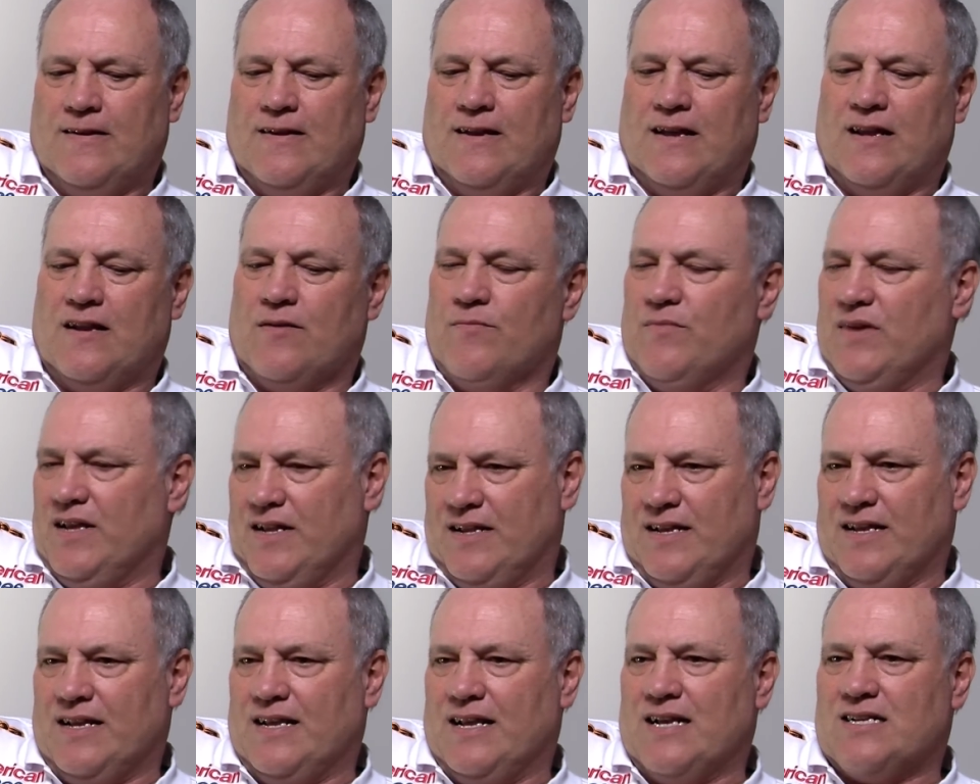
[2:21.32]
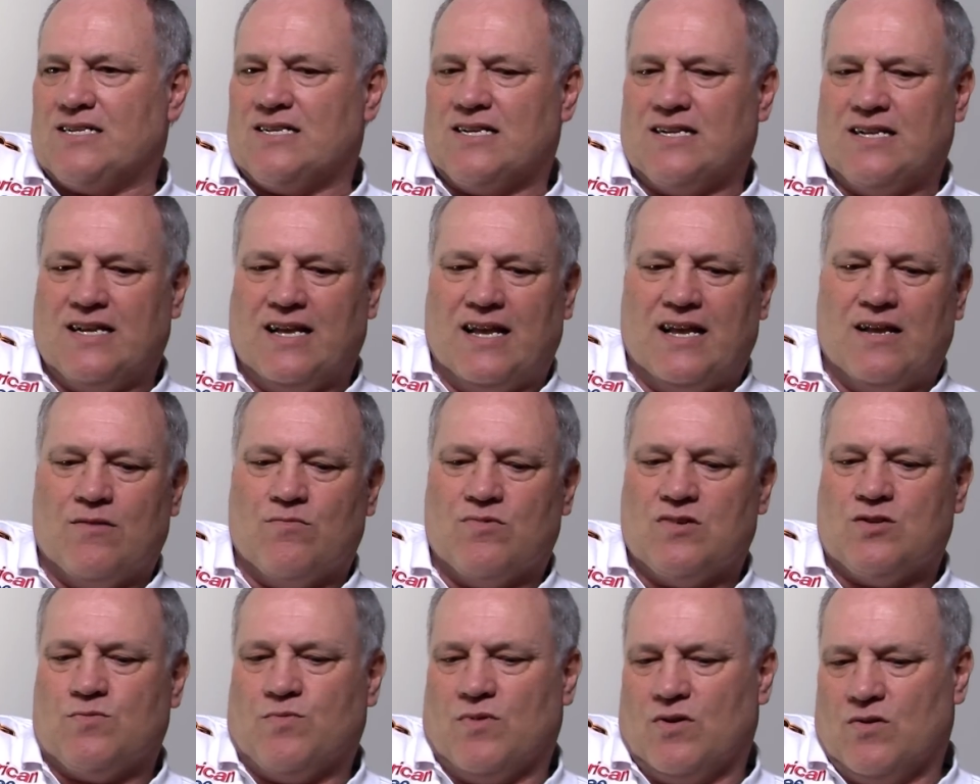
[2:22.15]
had a meeting yesterday and
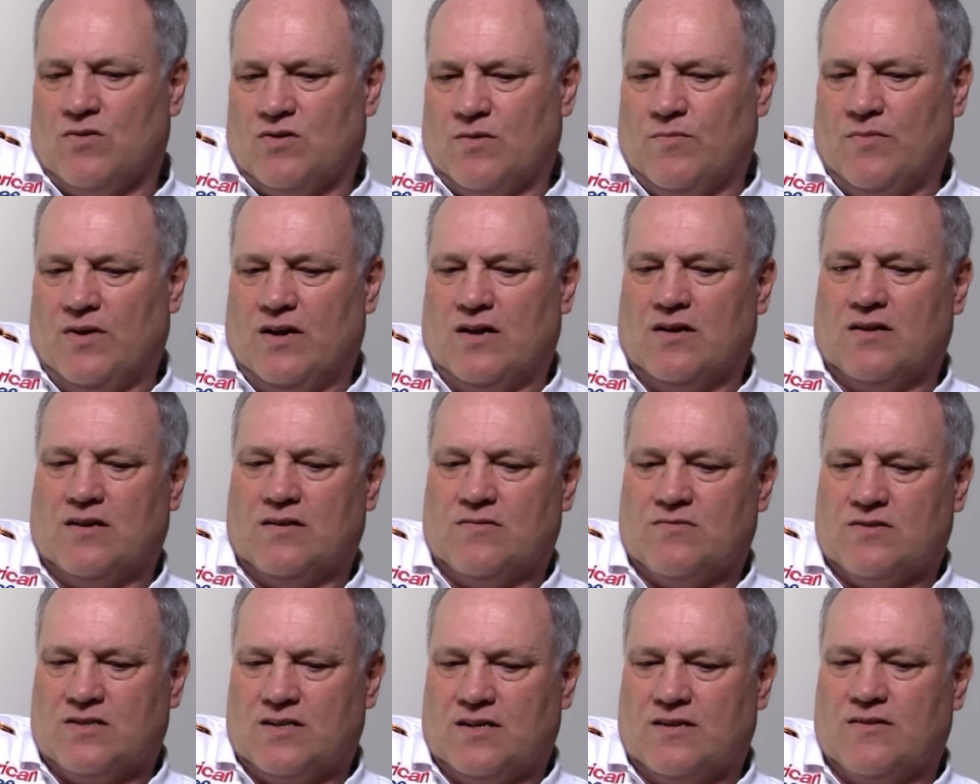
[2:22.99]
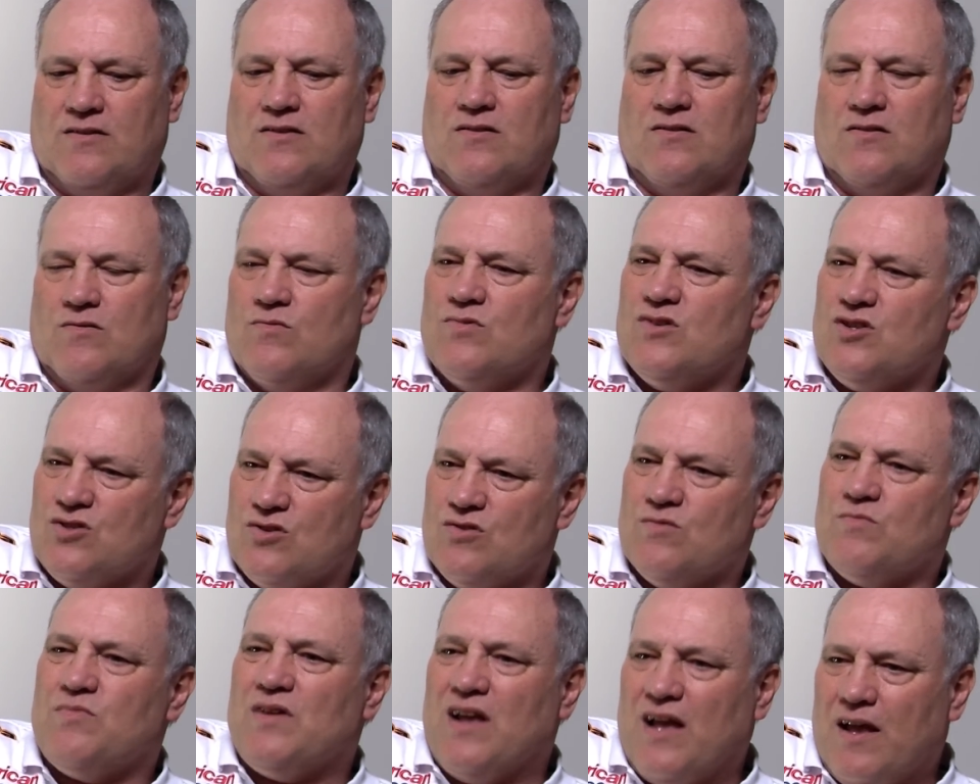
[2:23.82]
we spoke about it. We said, you know, we
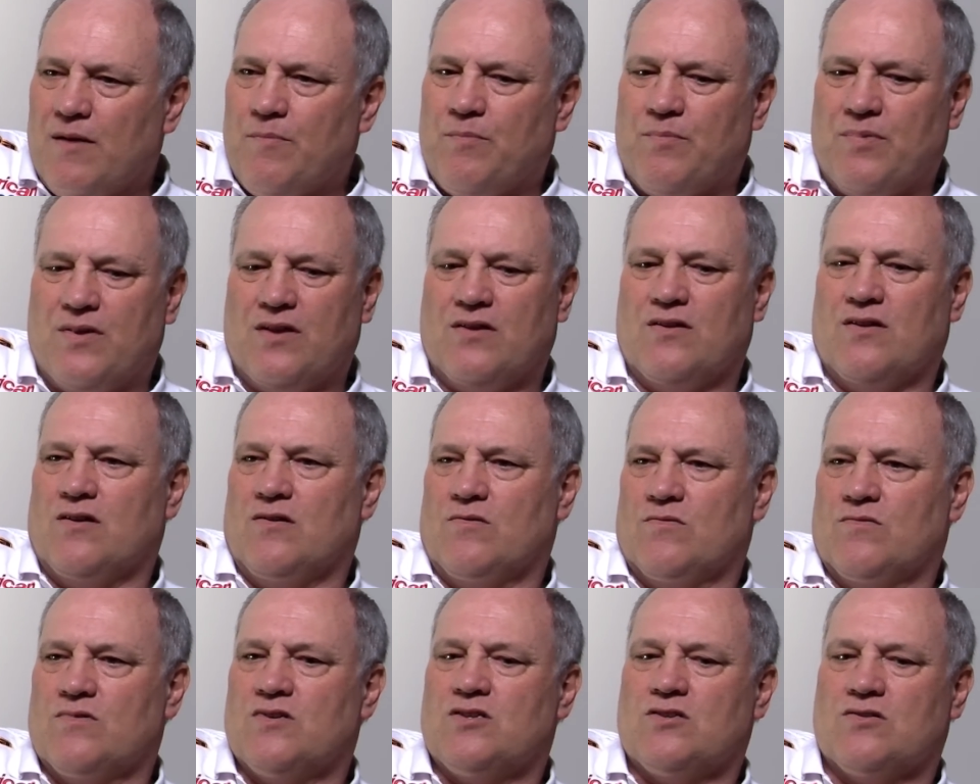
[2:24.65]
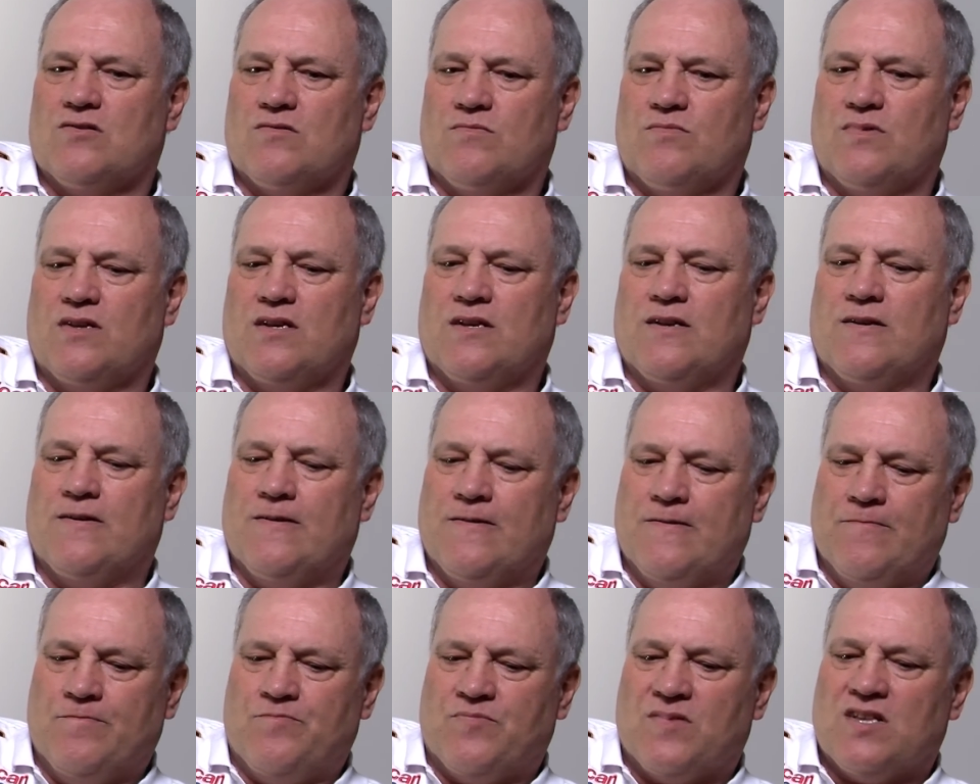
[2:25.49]
should be happy. You know, we should be
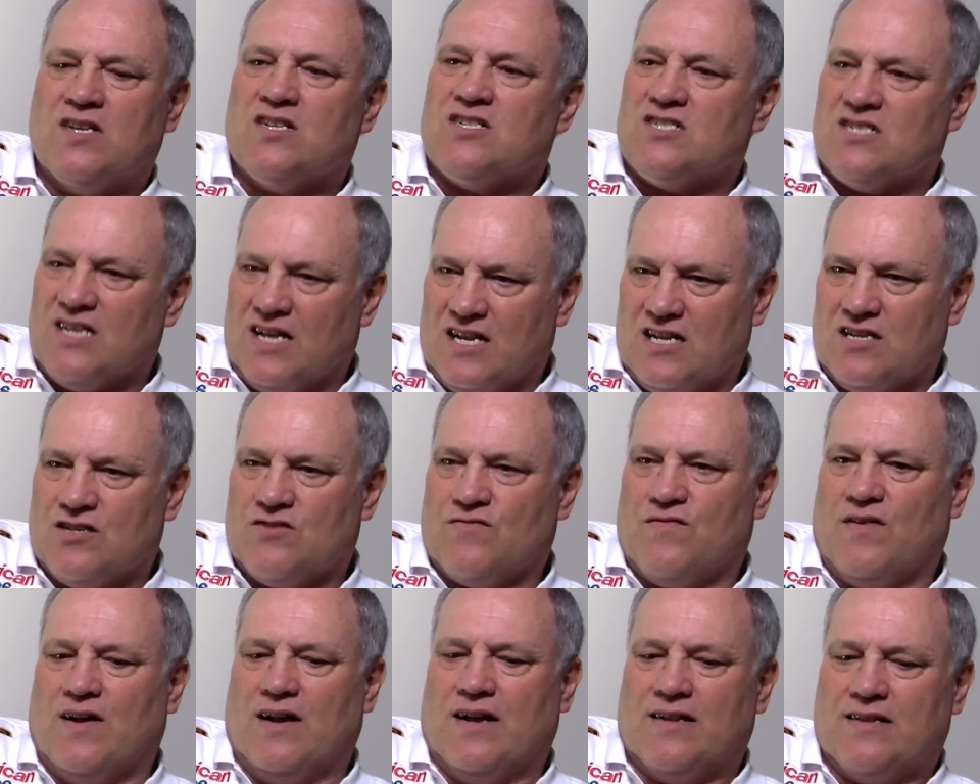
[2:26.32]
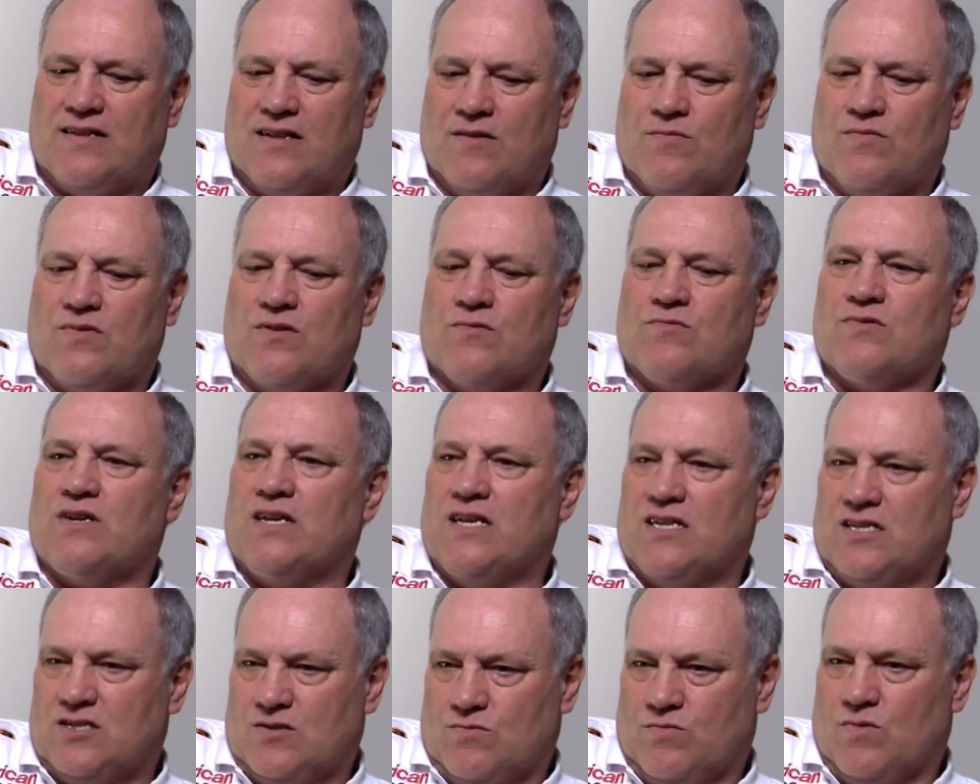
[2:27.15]
satisfied that we
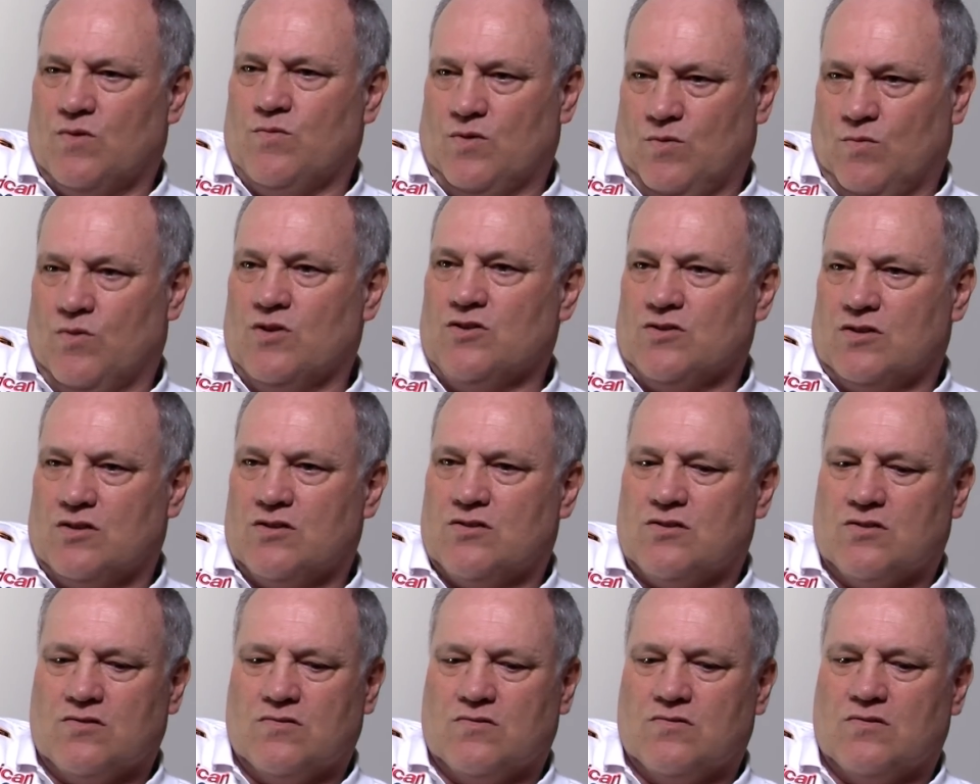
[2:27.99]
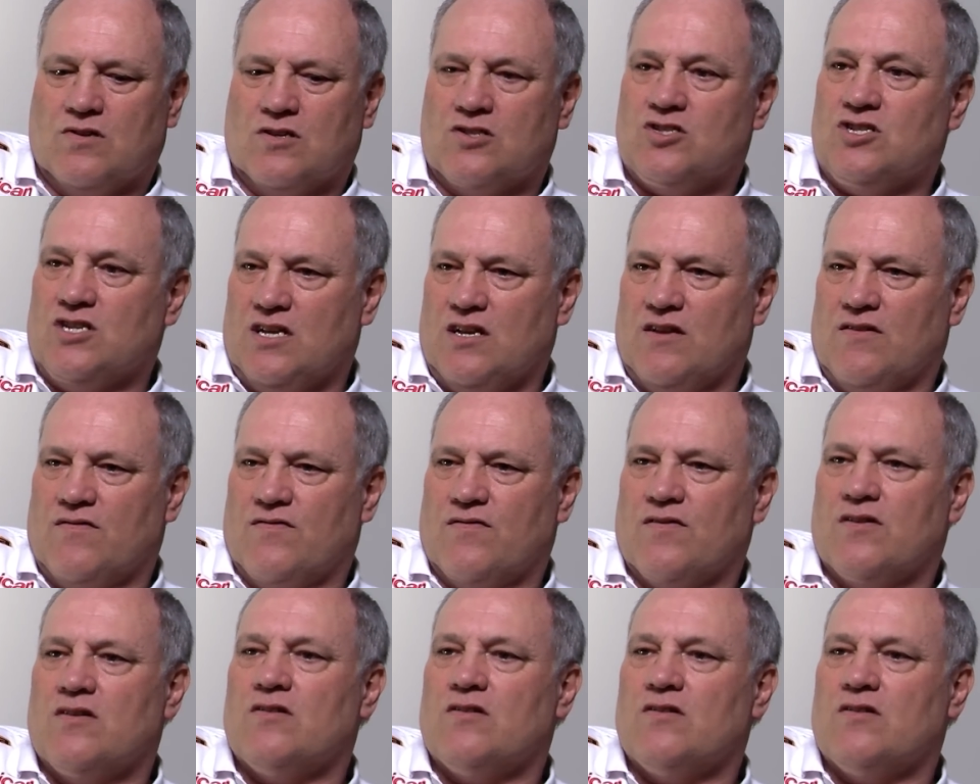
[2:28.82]
reached what we wanted to achieve.